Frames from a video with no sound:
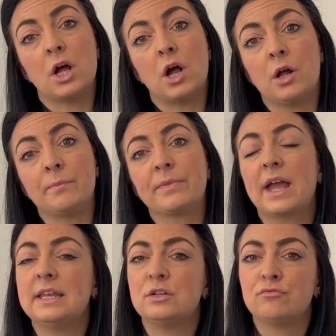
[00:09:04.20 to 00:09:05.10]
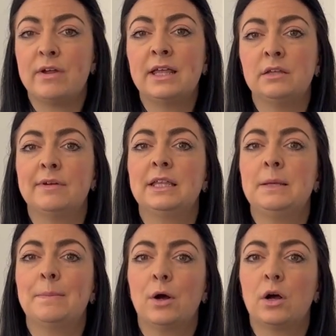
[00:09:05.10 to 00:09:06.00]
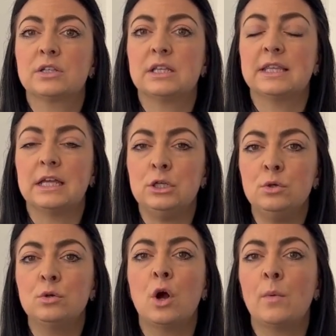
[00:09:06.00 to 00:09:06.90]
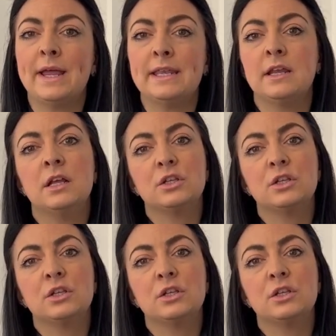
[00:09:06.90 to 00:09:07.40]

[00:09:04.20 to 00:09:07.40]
all, and it's really, really important that you go in